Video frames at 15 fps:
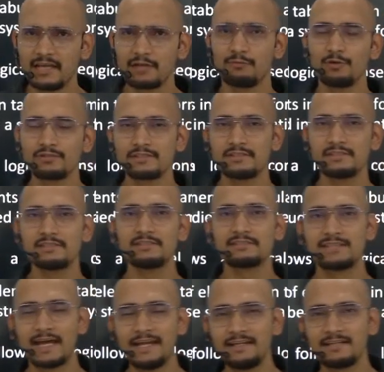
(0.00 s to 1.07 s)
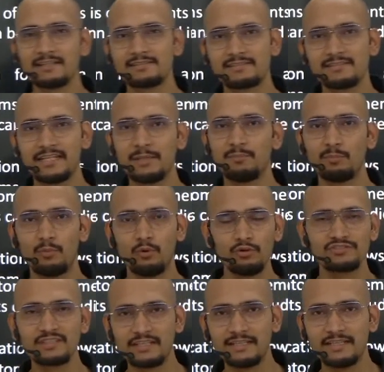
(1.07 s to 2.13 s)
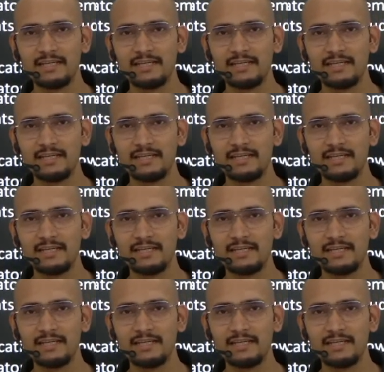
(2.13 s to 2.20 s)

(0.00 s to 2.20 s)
was a scientist named Moseley